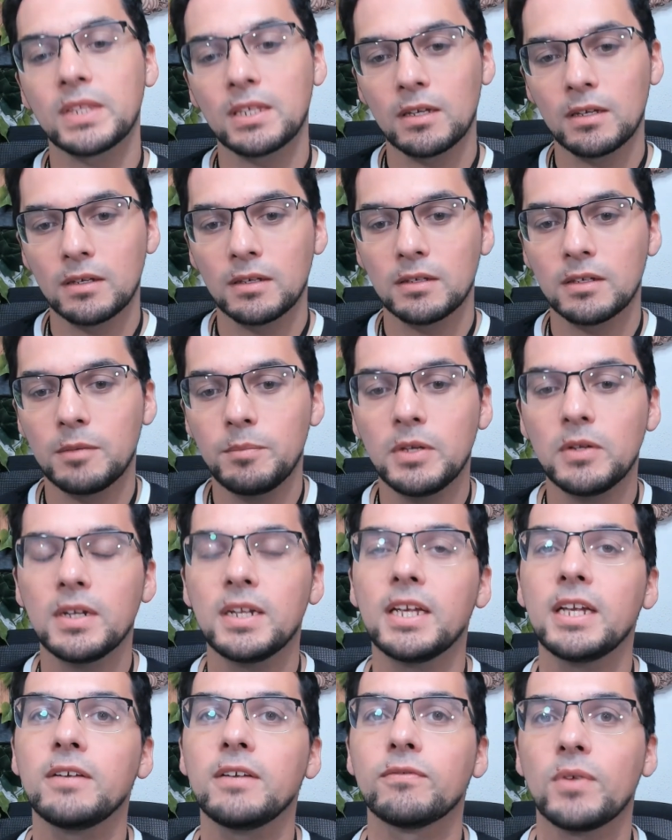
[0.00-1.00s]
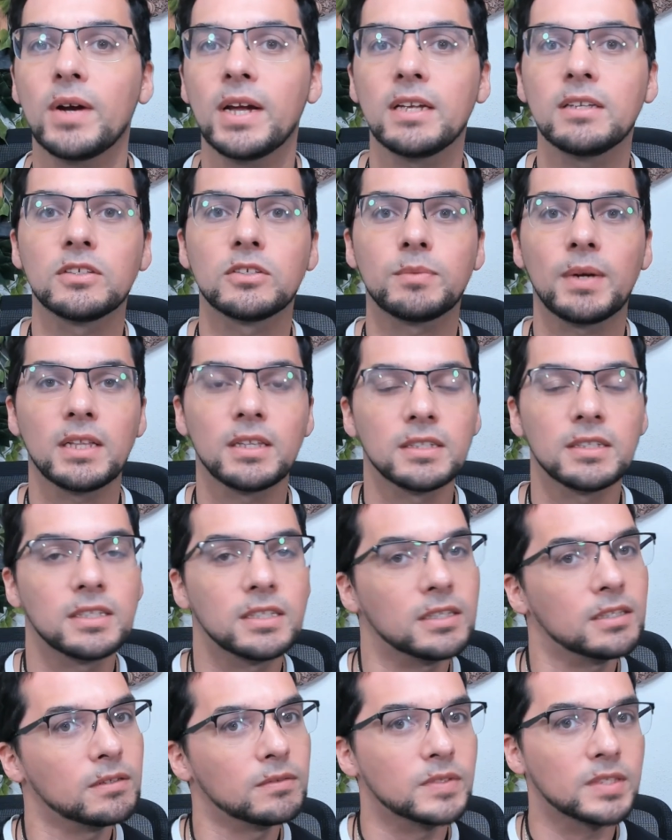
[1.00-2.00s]
community, friends,
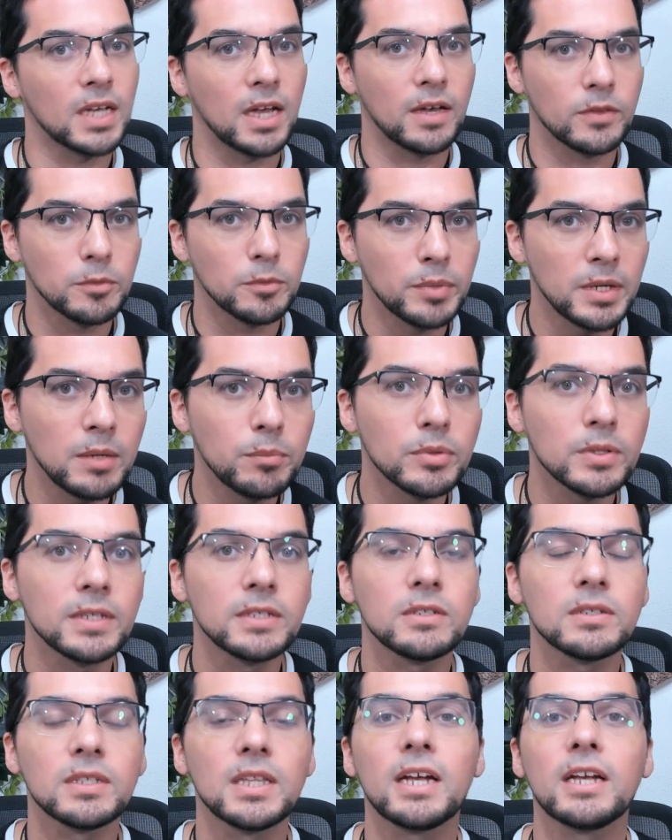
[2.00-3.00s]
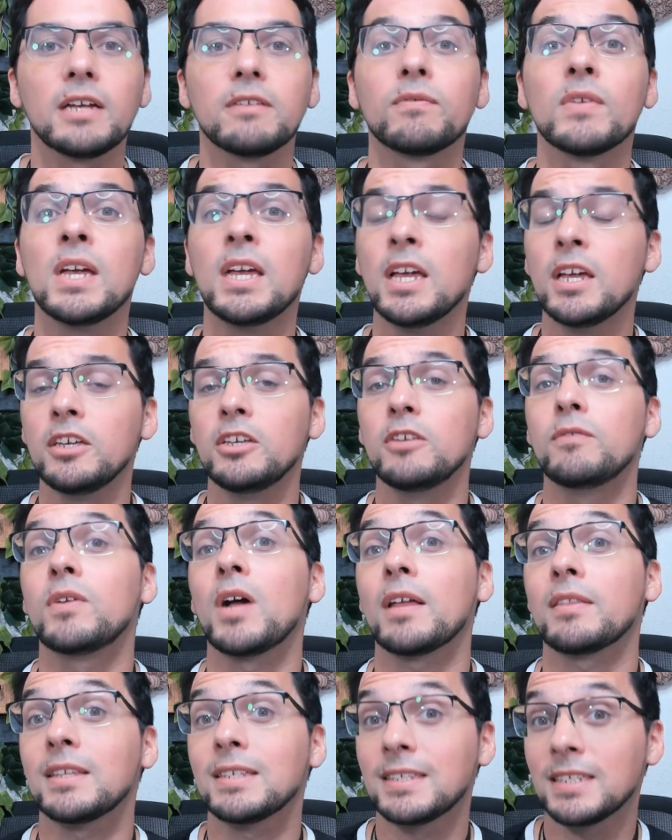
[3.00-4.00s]
relatives, other people in your life, you've got the
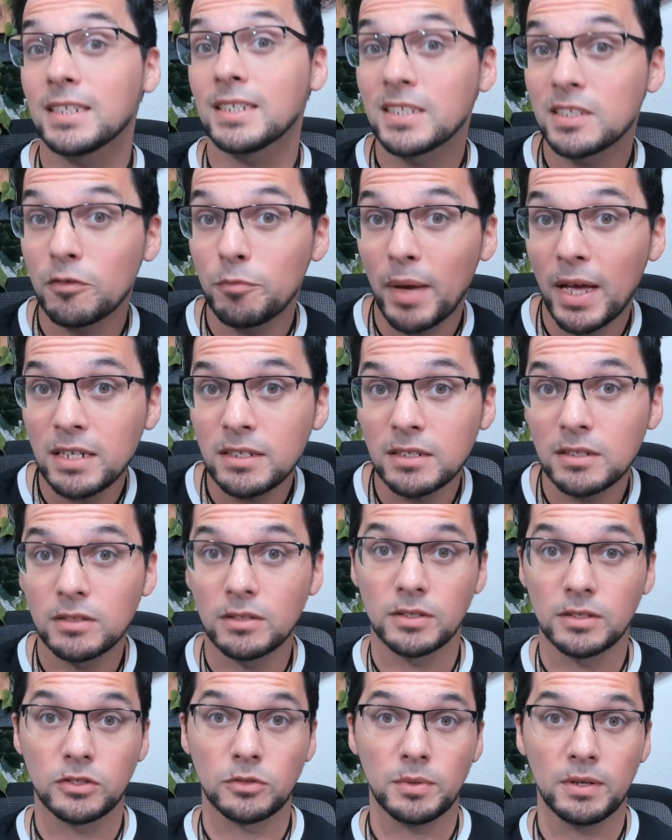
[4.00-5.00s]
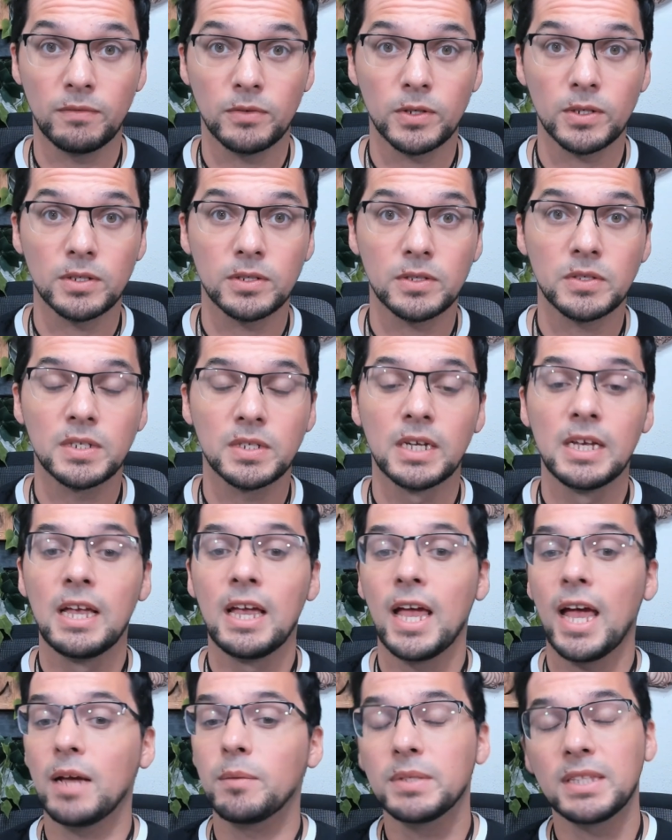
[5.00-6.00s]
Six of Pentacles reversed.
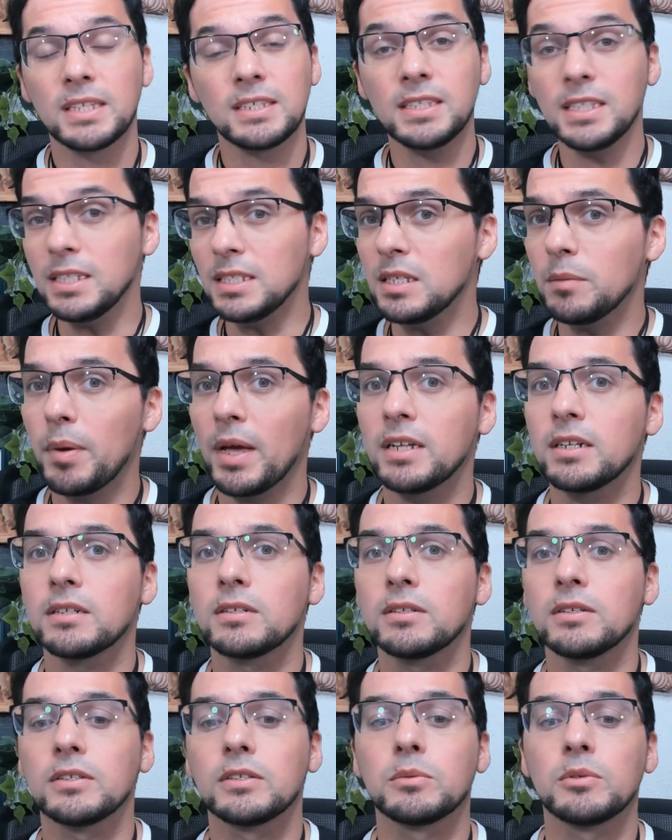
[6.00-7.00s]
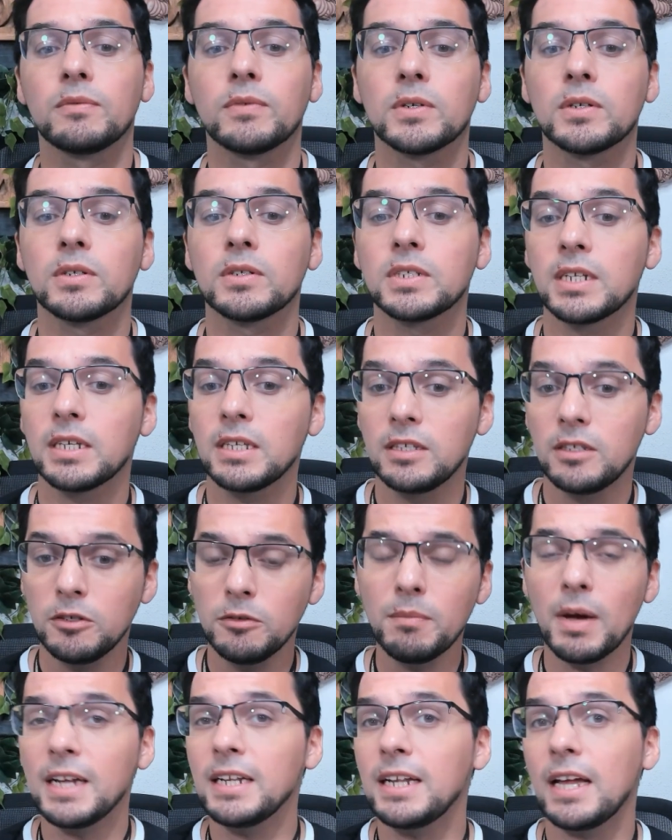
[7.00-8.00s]
And with the Six of Pentacles reversed, you
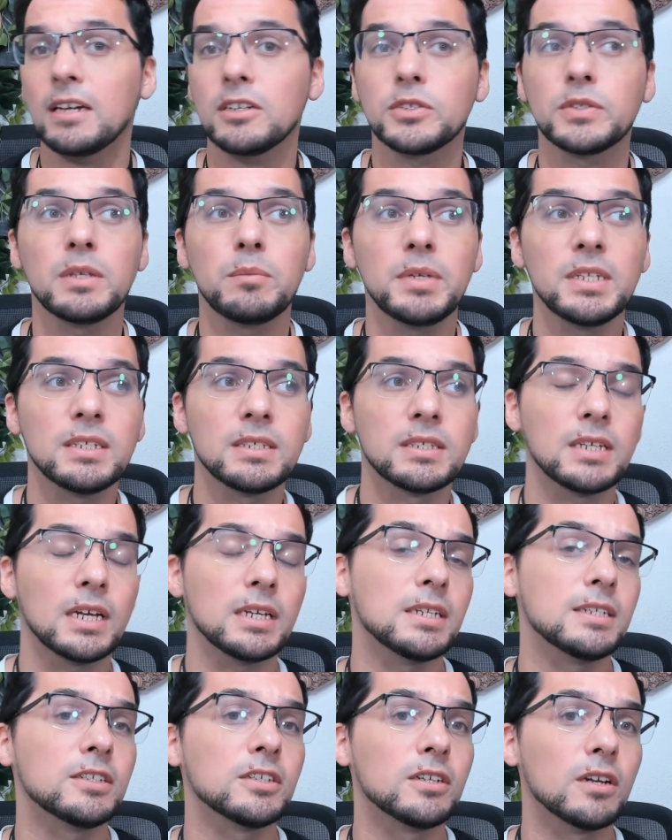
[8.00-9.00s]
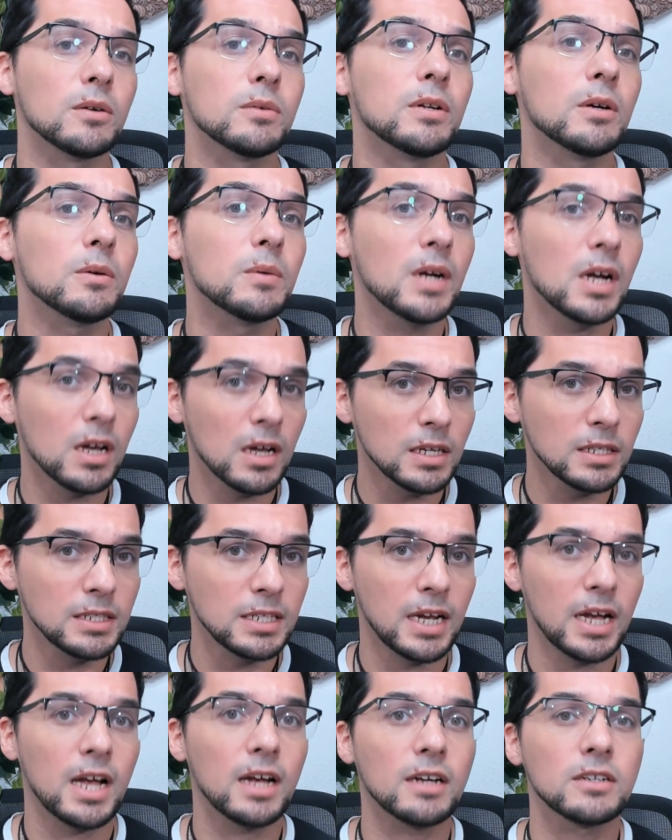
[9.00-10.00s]
might actually be deciding to go no
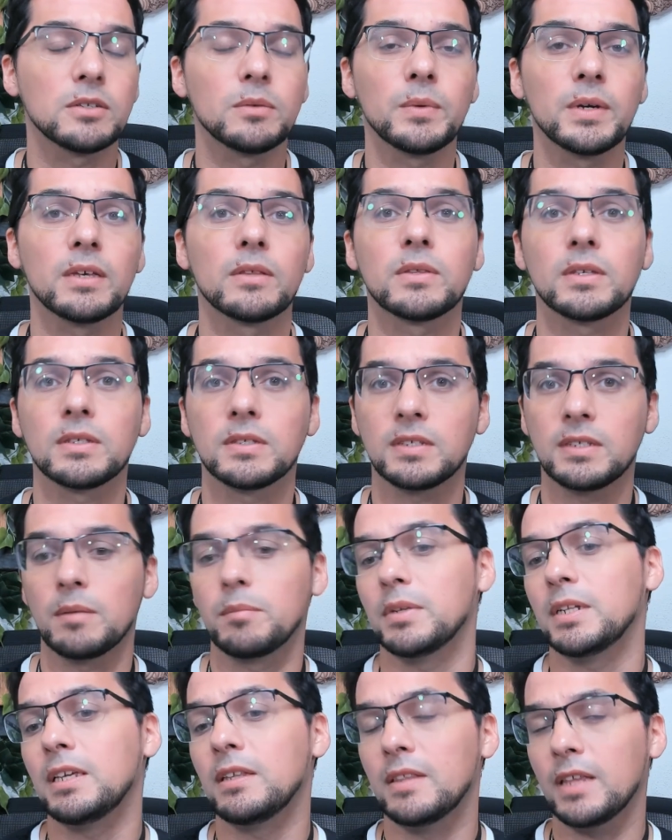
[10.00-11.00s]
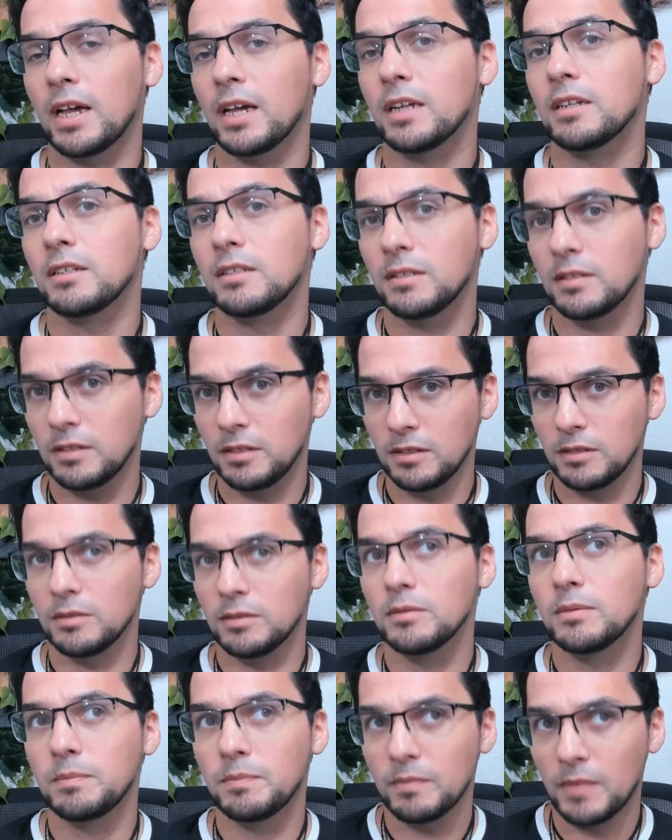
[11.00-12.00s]
contact with somebody that you
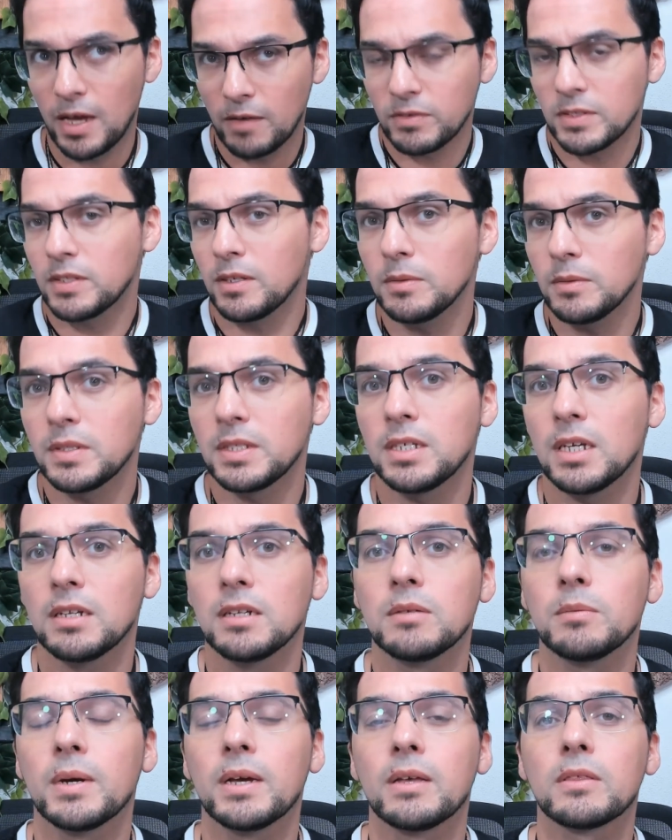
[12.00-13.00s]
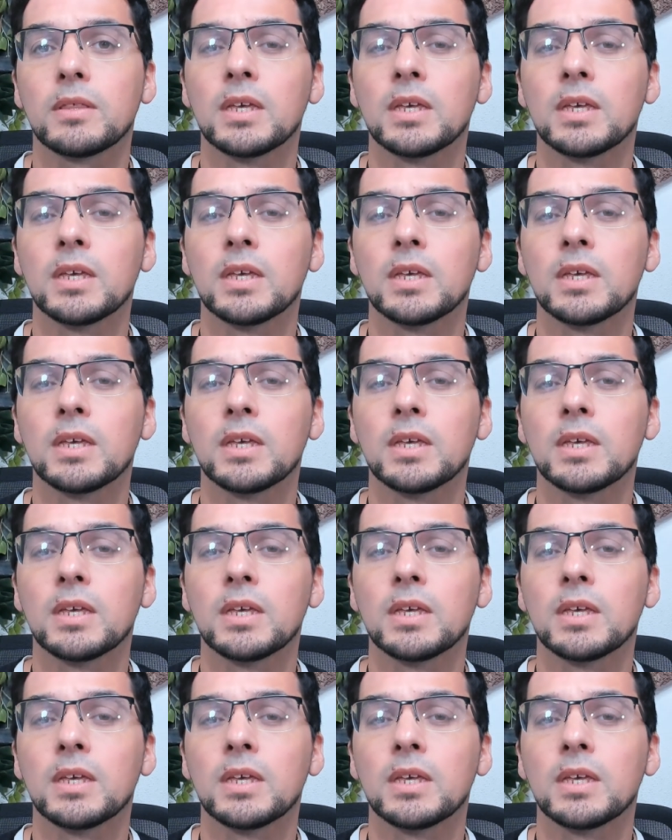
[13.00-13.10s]
have associated with.